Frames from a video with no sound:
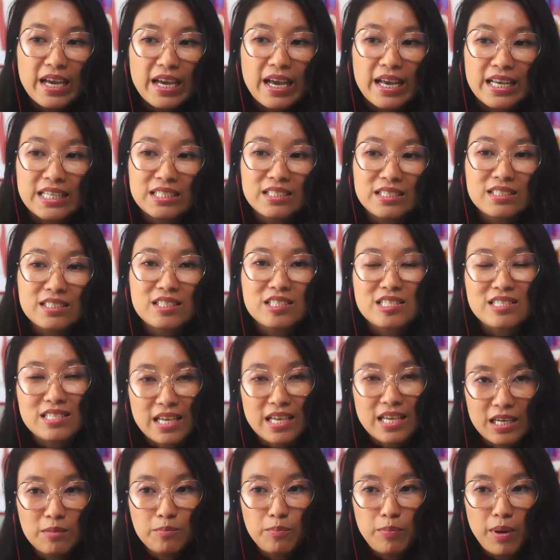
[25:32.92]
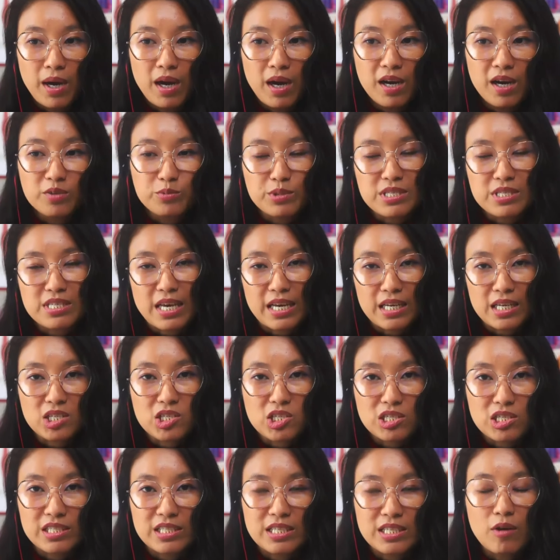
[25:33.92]
And the second part was
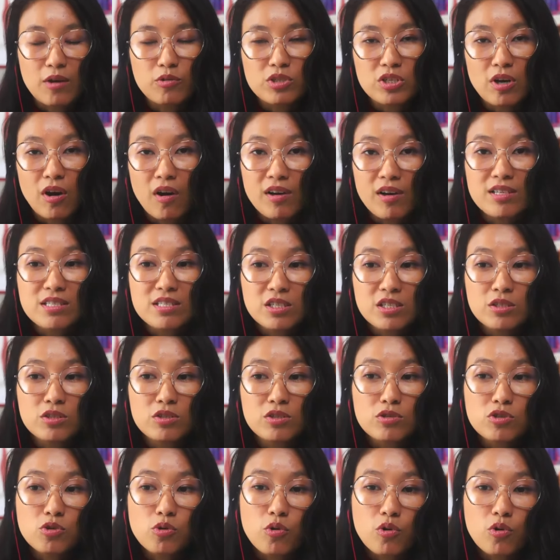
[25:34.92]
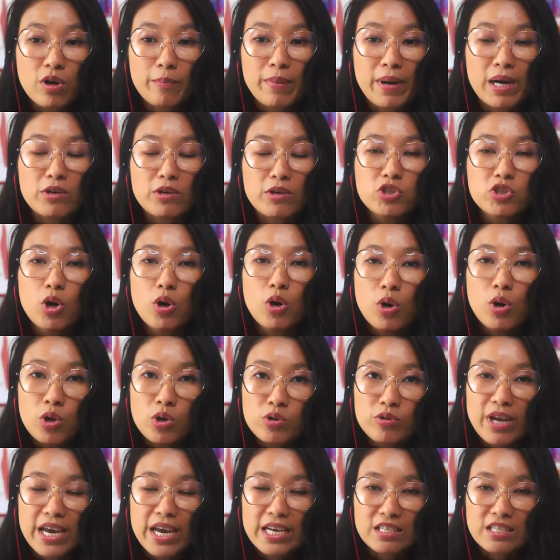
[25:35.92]
actually to ask you to talk about your
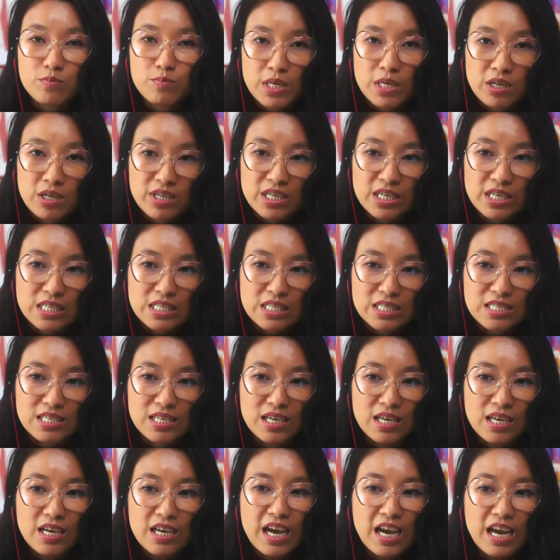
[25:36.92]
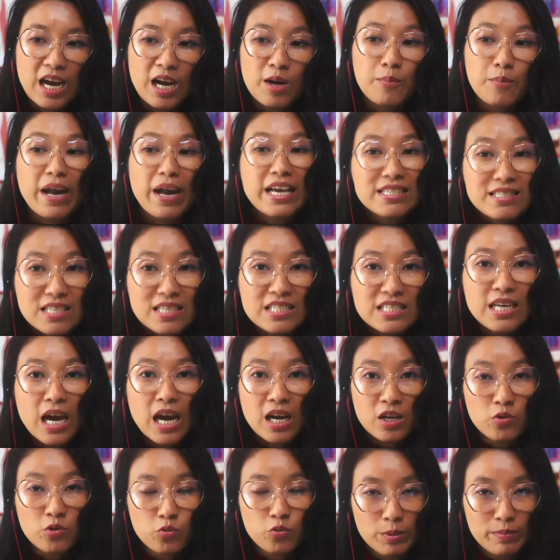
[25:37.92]
own experience as a
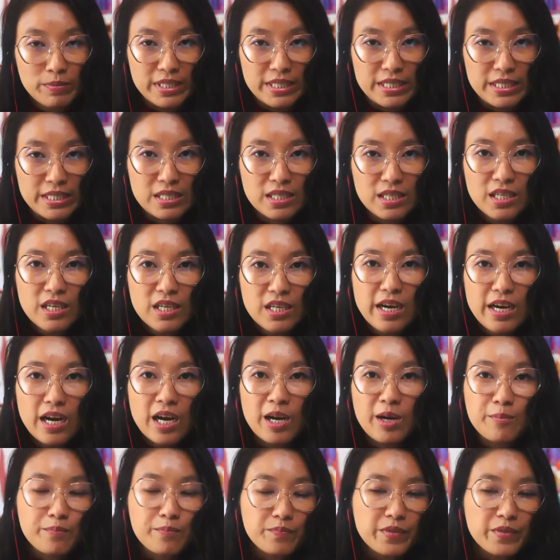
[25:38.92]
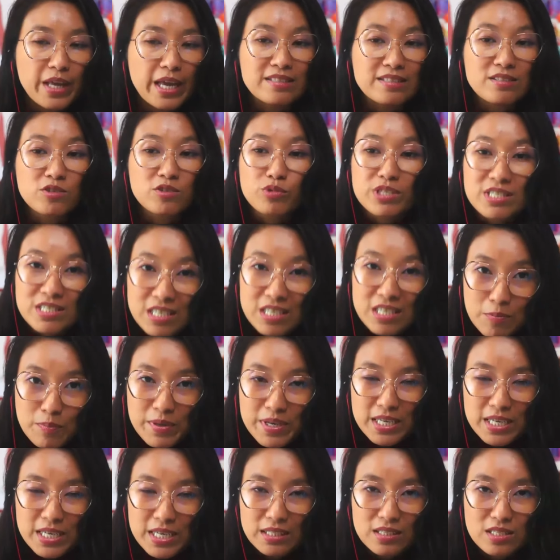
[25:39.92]
young woman, as a
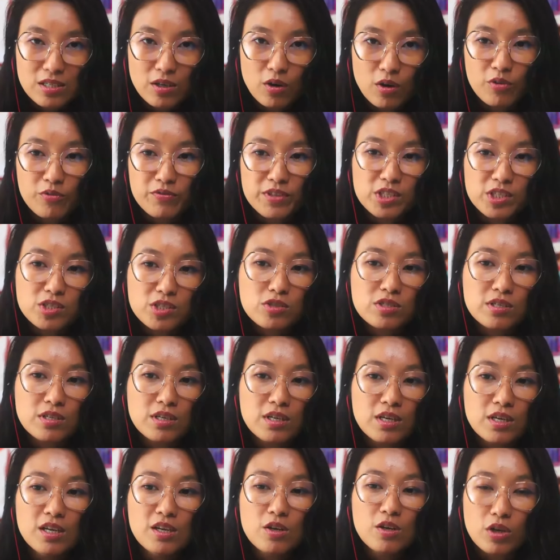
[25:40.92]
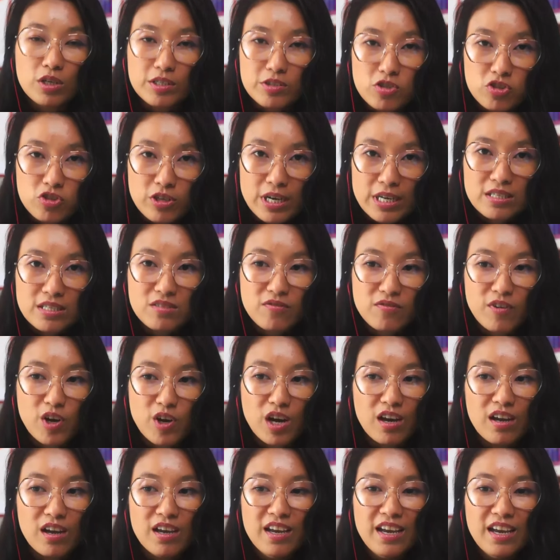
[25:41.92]
recipient of this knowledge
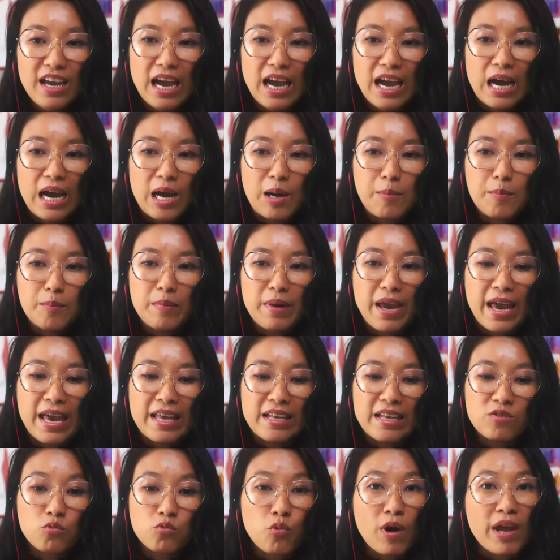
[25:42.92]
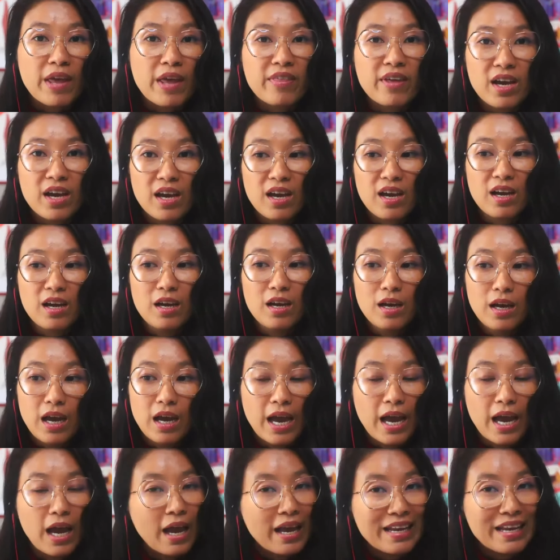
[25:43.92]
transfer, and whether
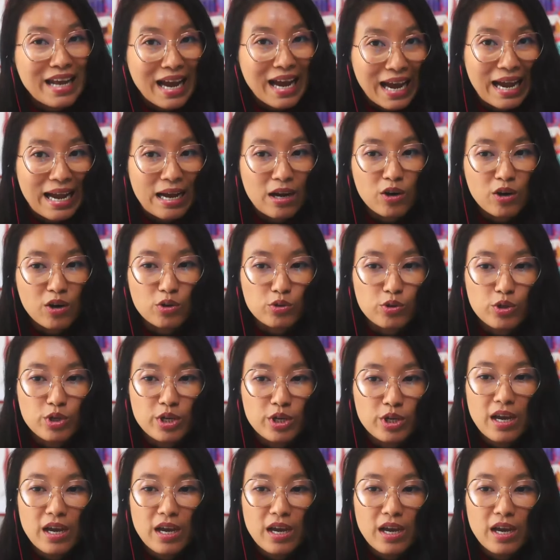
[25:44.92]
and how